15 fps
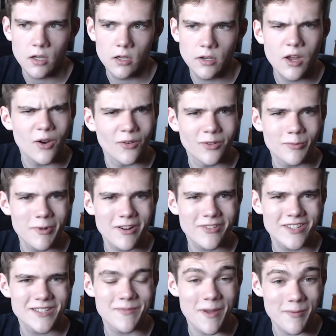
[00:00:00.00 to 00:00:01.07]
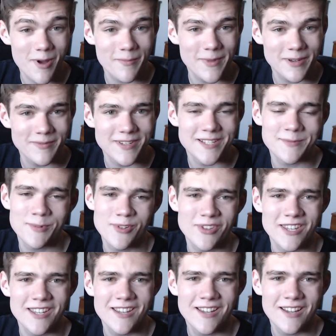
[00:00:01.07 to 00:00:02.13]
no. For breakfast, my mom made me a
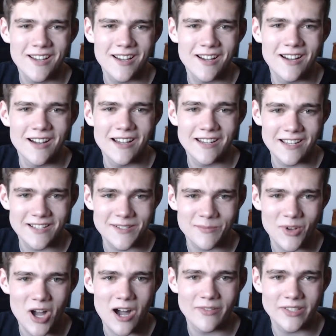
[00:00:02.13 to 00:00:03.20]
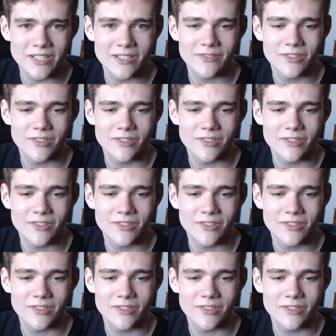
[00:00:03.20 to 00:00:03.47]
smoothie, and I had some coffee.